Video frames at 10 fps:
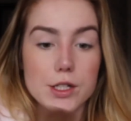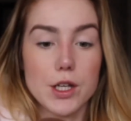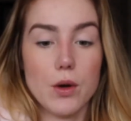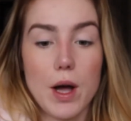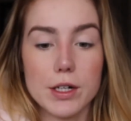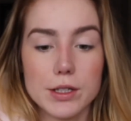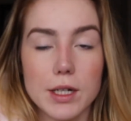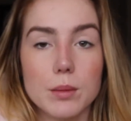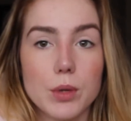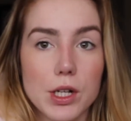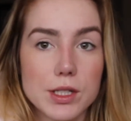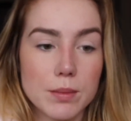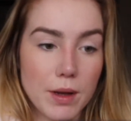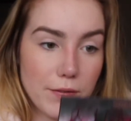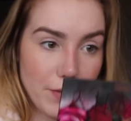So I just kind of bronze
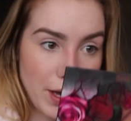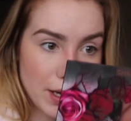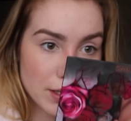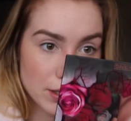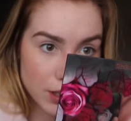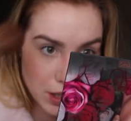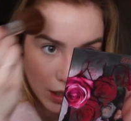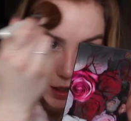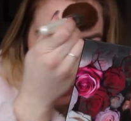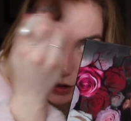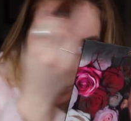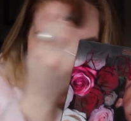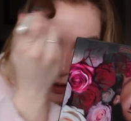up my face just to